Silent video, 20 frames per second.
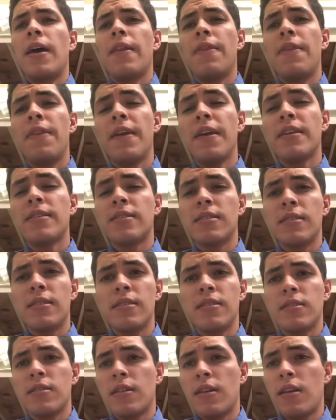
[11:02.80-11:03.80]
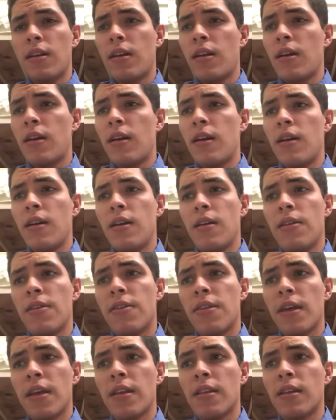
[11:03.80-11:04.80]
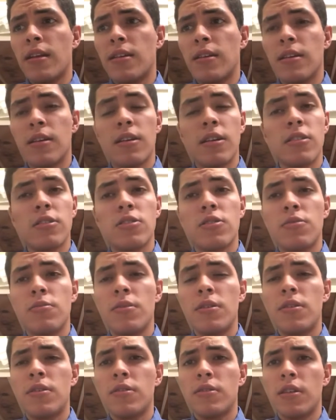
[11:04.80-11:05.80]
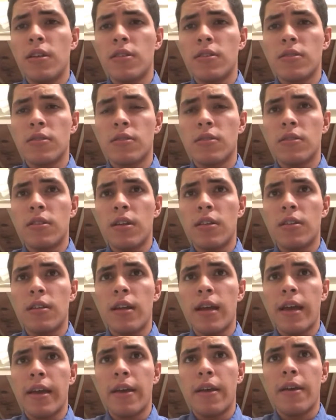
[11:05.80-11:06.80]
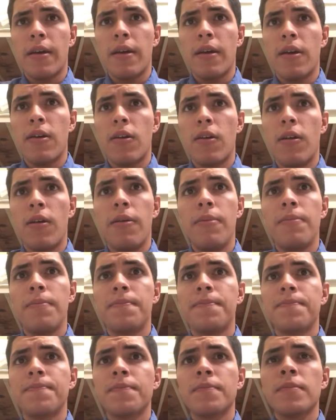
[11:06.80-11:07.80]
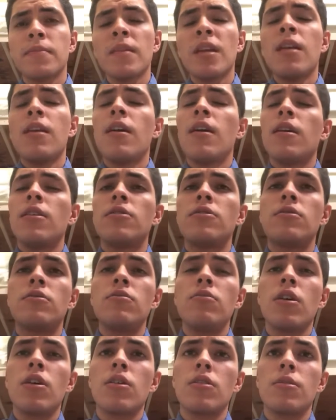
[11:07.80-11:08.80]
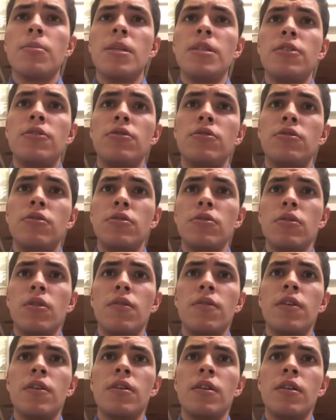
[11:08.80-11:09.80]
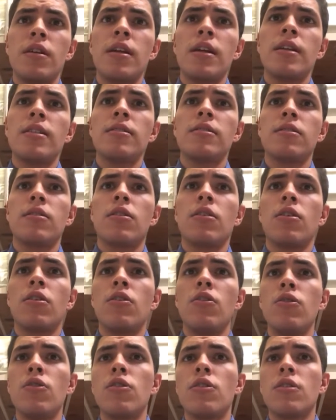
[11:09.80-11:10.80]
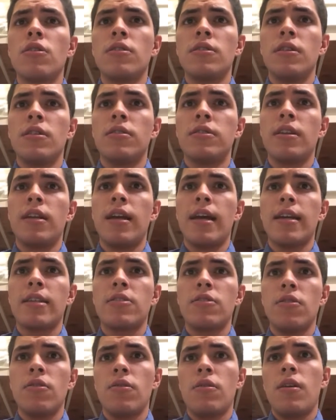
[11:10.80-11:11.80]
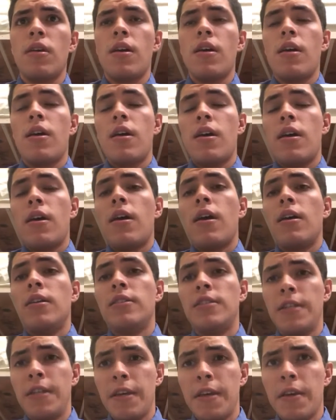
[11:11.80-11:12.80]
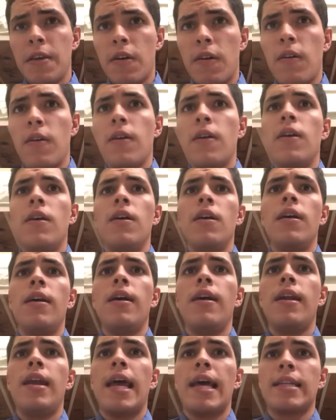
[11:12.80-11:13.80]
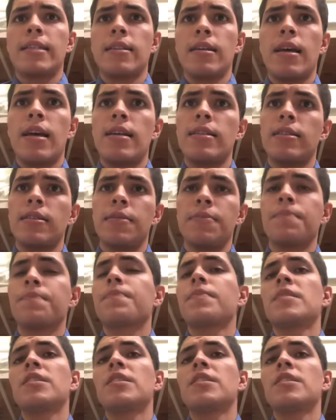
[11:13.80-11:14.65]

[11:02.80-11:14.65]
And this is a thing that the customer does not like at all. We're going to mention two novel ingredients: gluconodelta-lactone, GDL, and lactic acid.